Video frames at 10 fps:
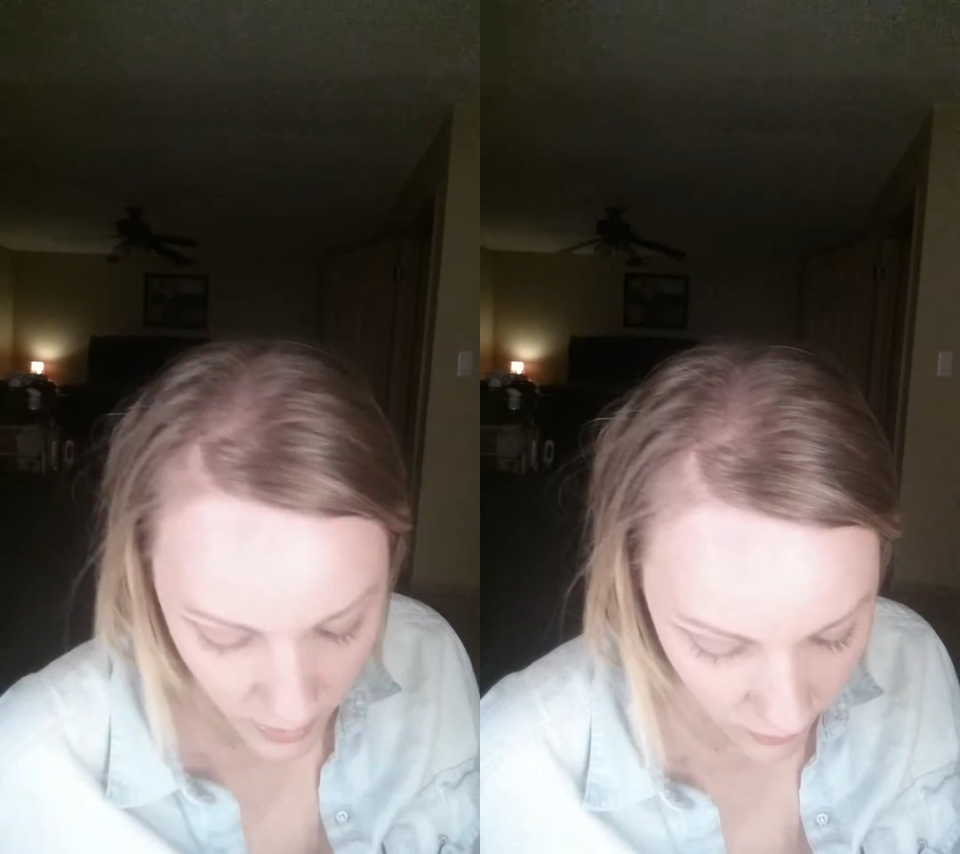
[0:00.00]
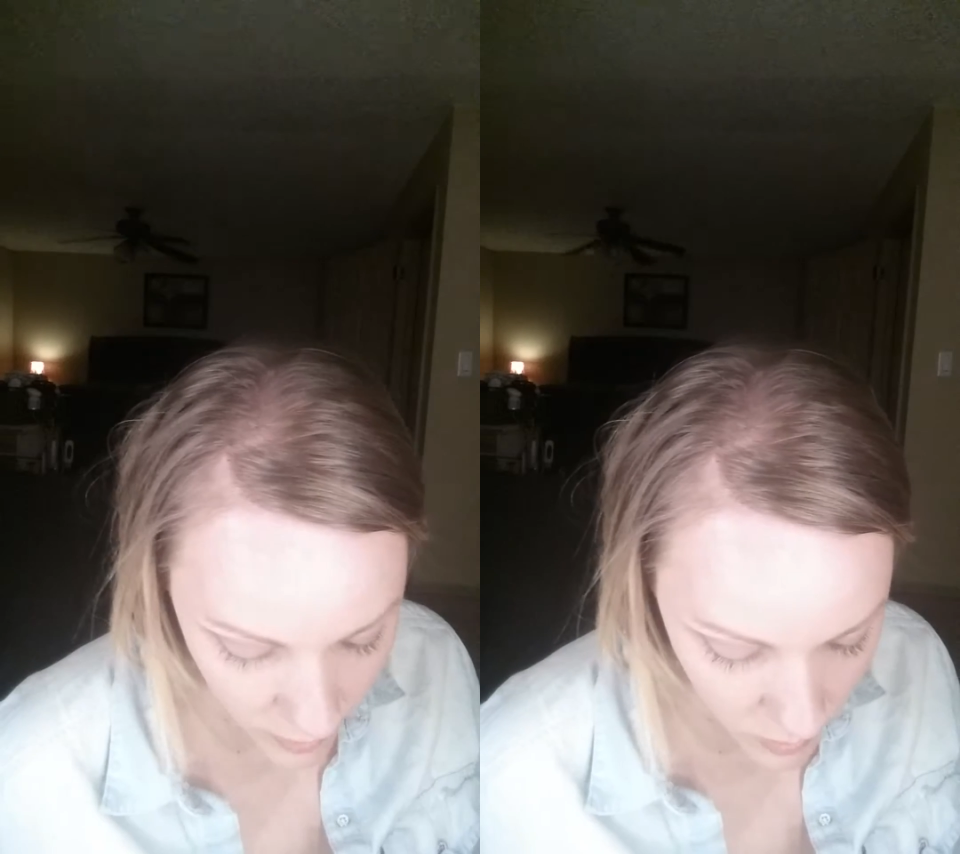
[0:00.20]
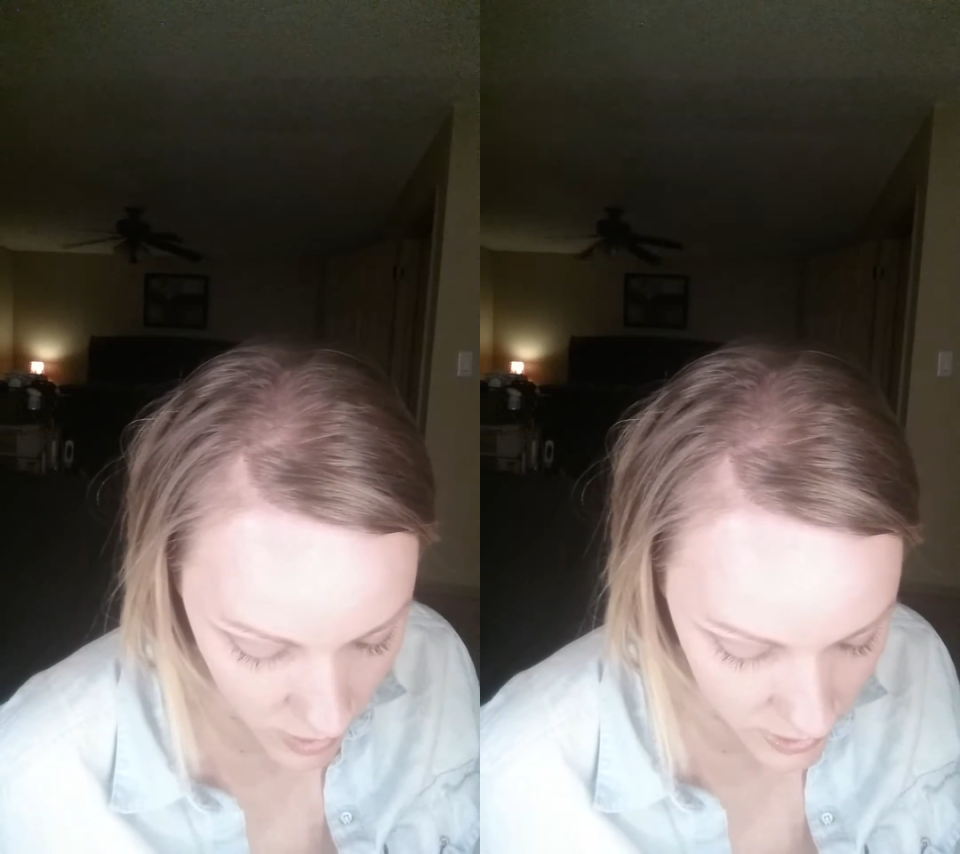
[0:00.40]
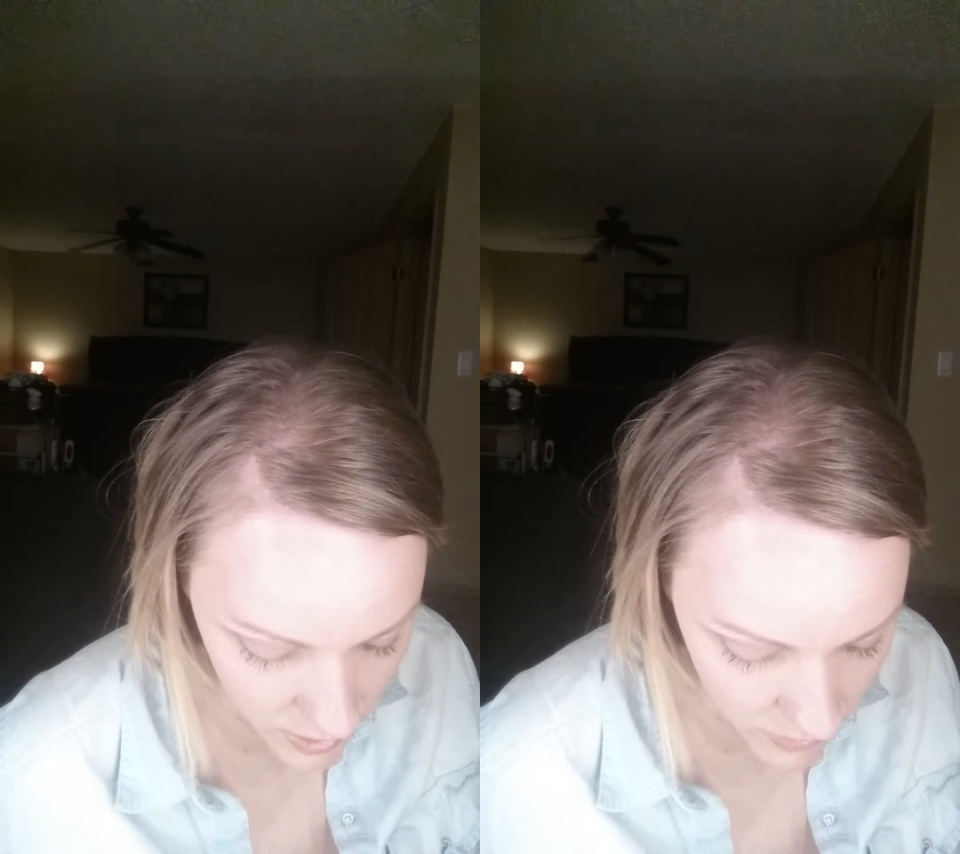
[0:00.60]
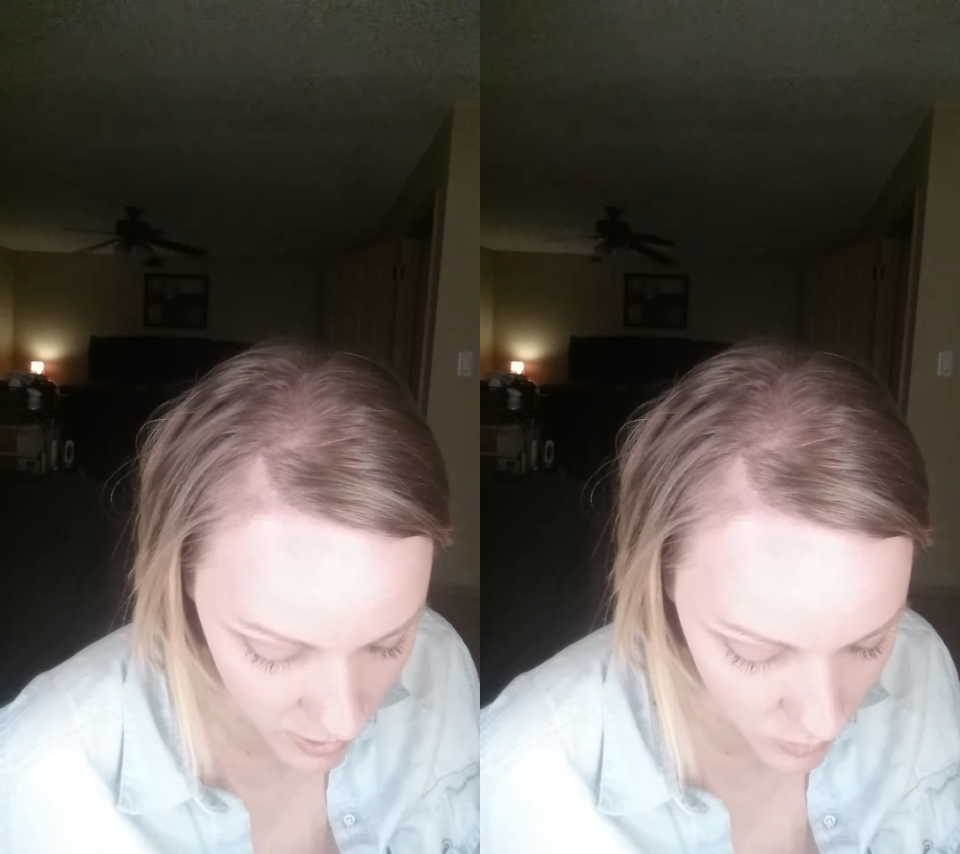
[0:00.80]
If you want
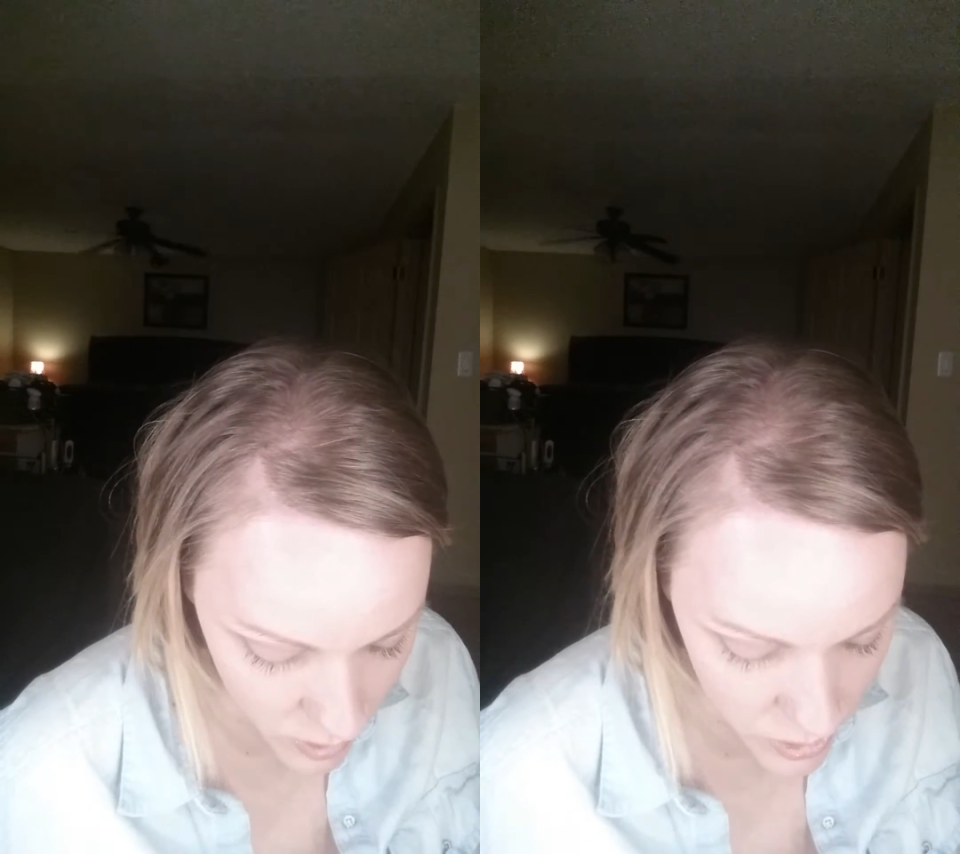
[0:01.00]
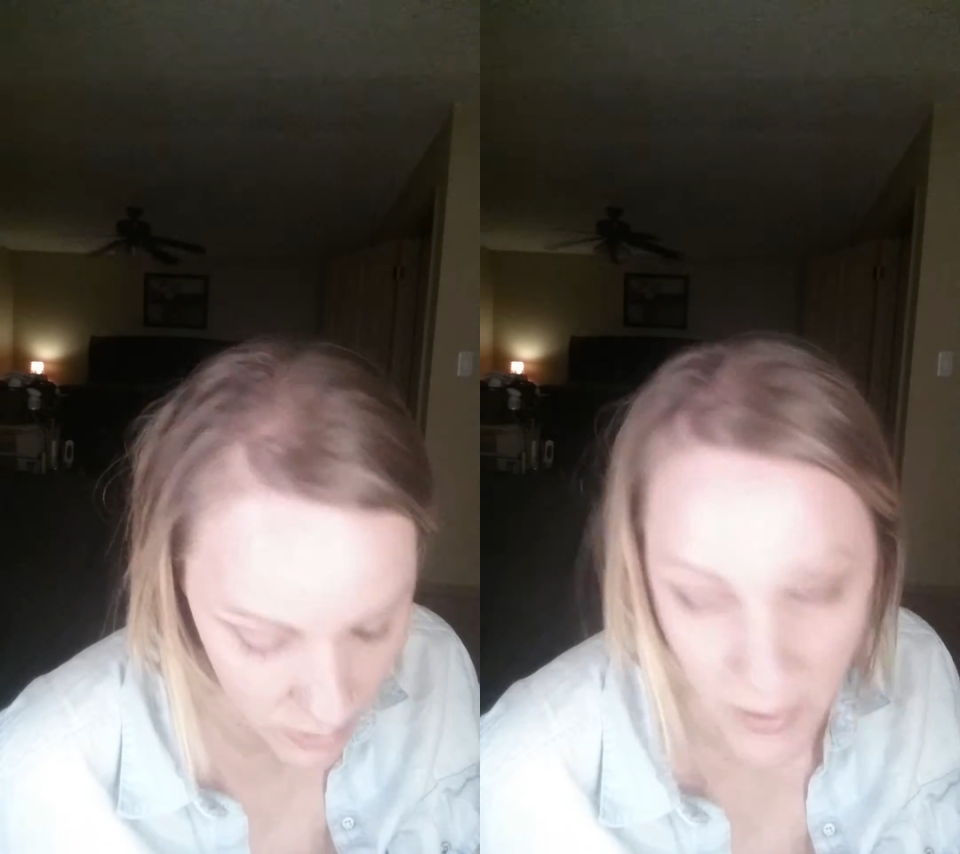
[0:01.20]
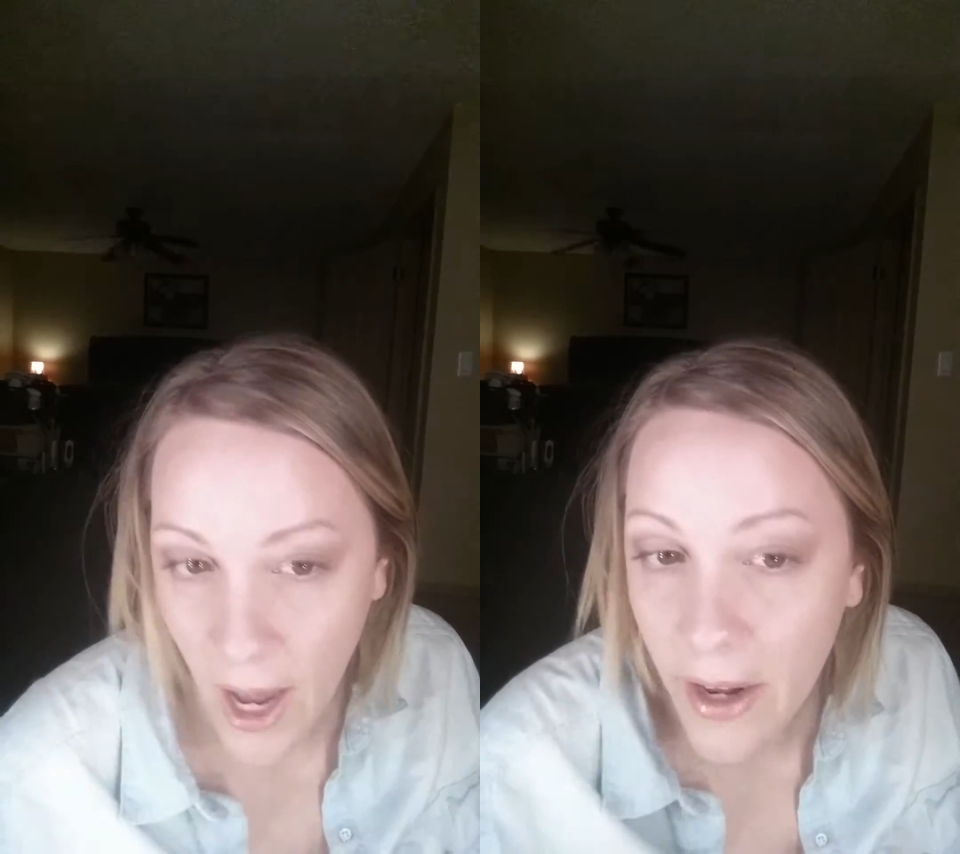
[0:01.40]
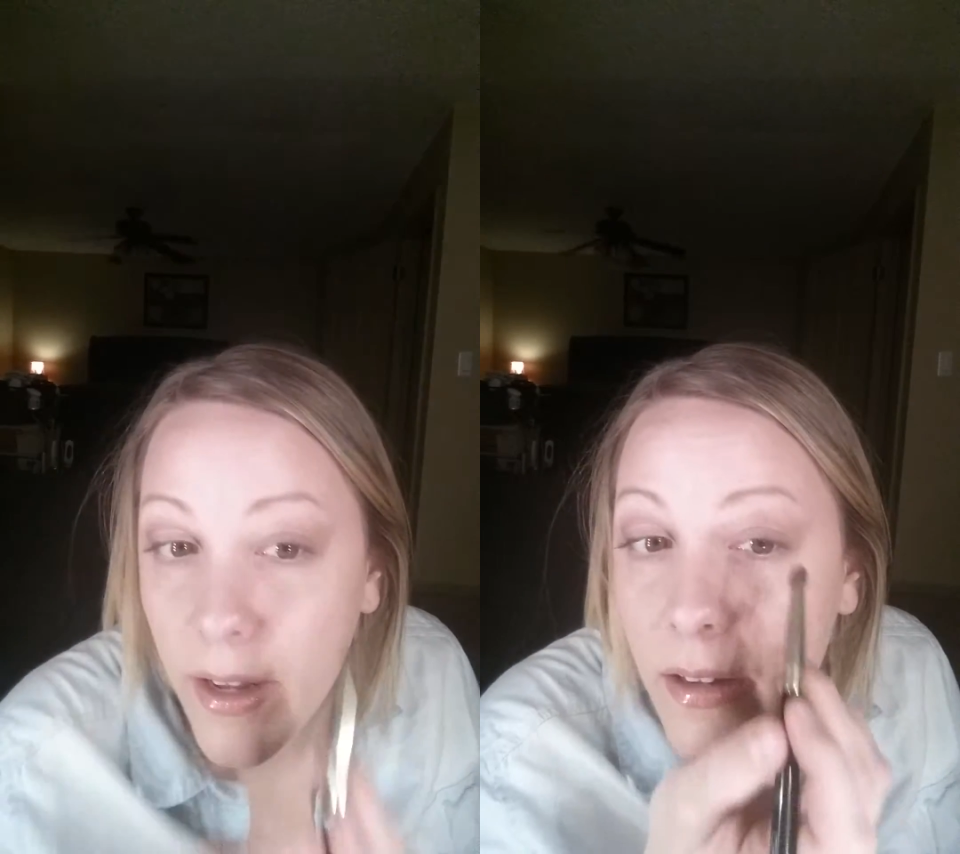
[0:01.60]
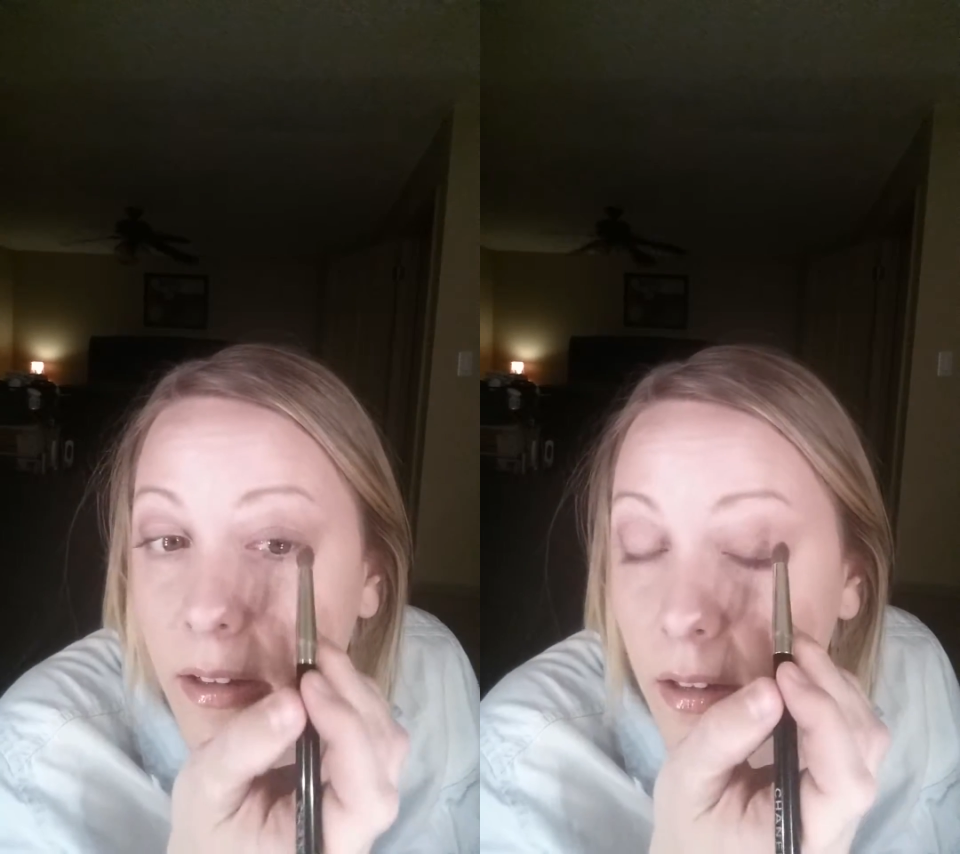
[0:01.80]
something more
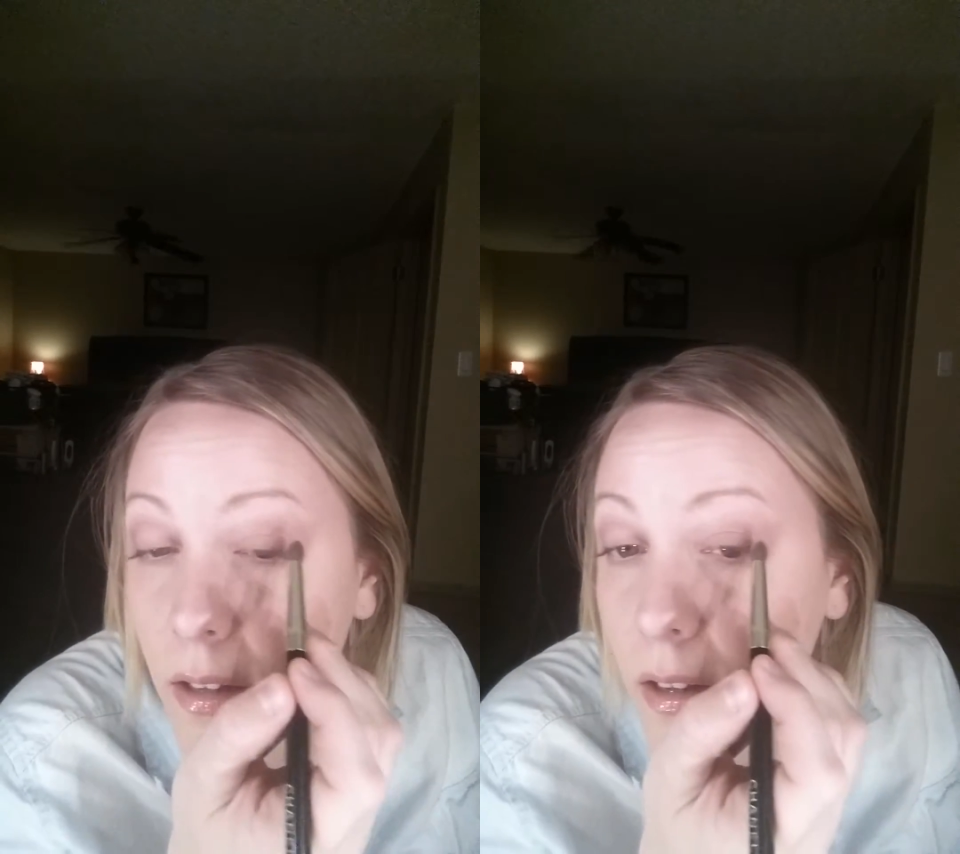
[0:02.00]
dramatic,